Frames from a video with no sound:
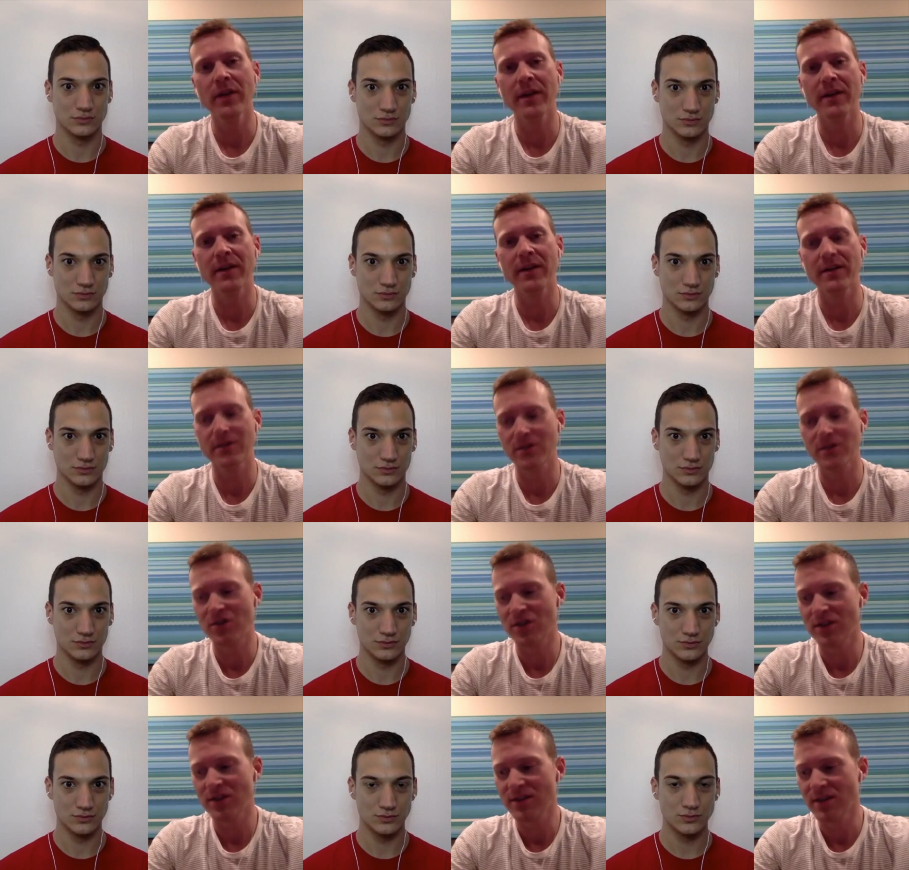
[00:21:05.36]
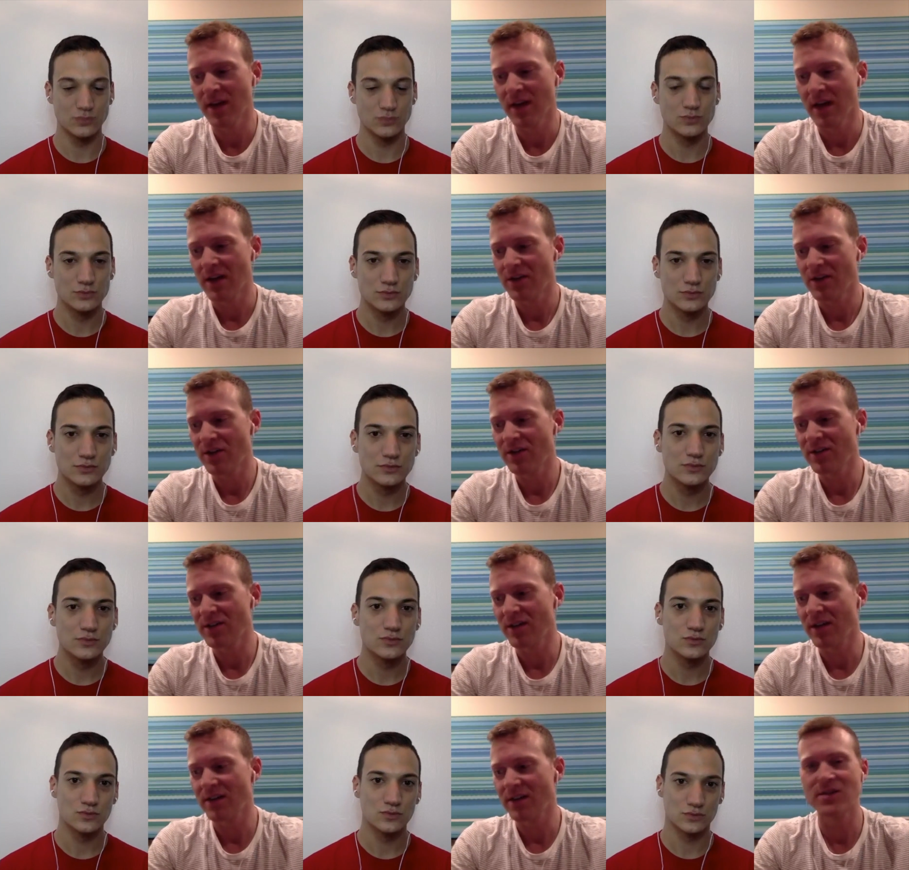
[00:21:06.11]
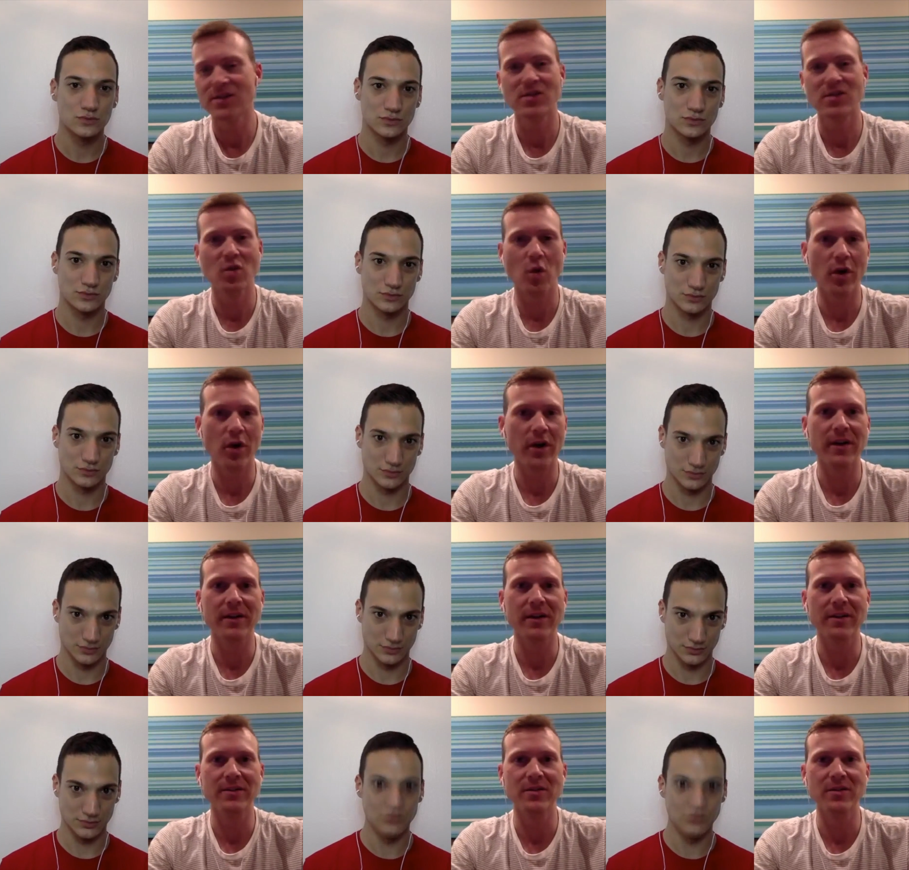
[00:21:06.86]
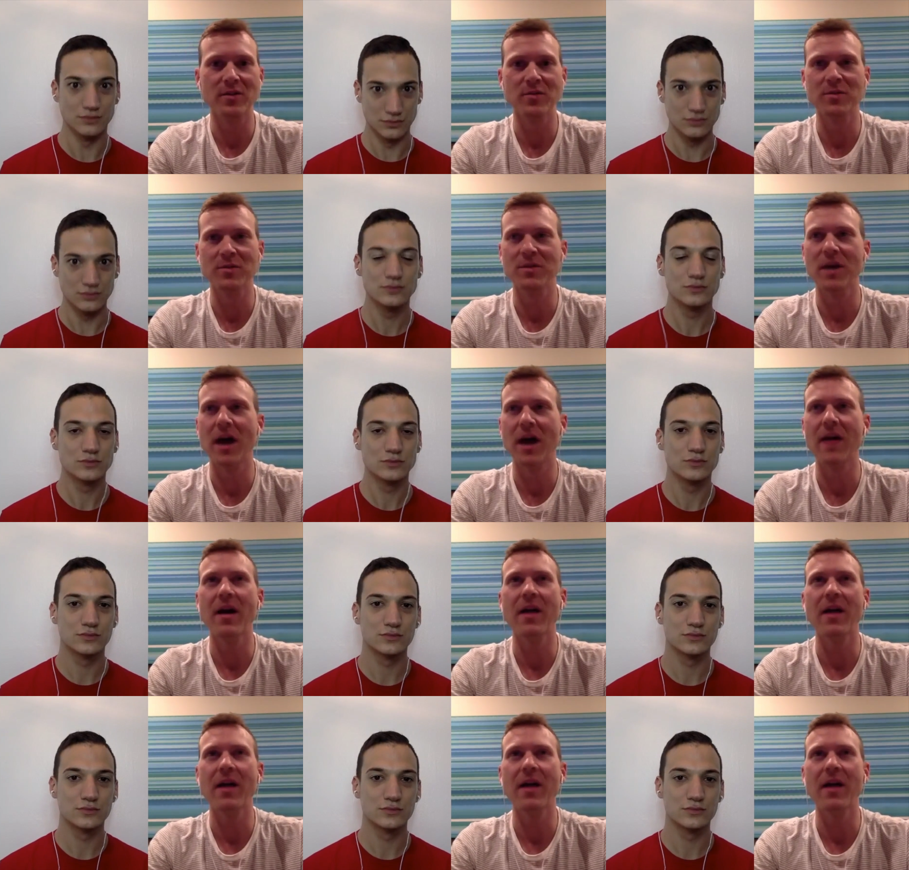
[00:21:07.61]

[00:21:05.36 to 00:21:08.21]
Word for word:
Speaker 1: like she's she's historic in terms I,